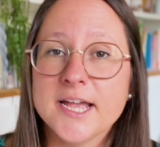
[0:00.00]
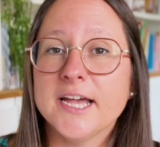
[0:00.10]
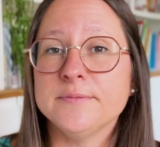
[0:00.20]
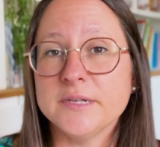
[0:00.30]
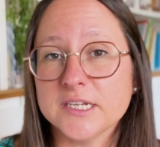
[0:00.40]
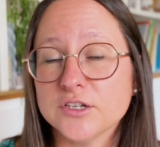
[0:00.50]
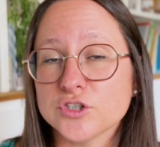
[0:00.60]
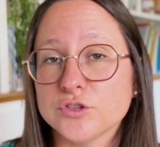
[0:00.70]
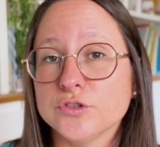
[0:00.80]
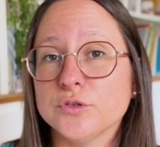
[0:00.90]
and making
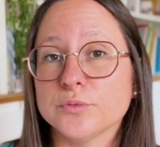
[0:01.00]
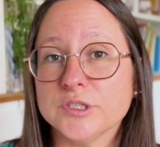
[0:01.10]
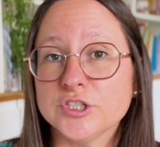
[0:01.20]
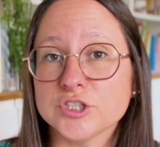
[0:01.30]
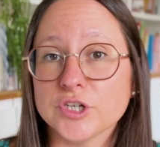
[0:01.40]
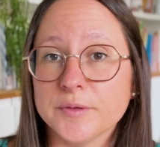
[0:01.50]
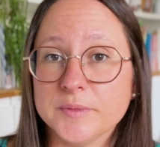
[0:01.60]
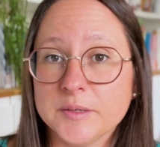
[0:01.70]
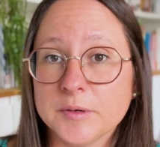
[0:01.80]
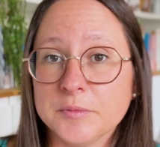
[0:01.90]
sure you reach a
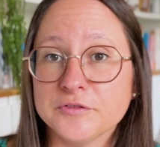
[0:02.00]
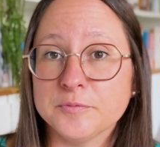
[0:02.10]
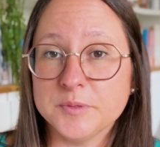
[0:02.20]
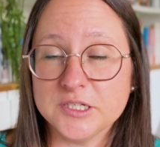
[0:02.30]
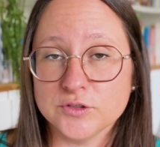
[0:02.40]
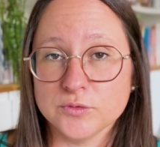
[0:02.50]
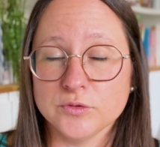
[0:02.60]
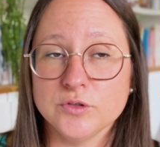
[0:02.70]
minimum of B2.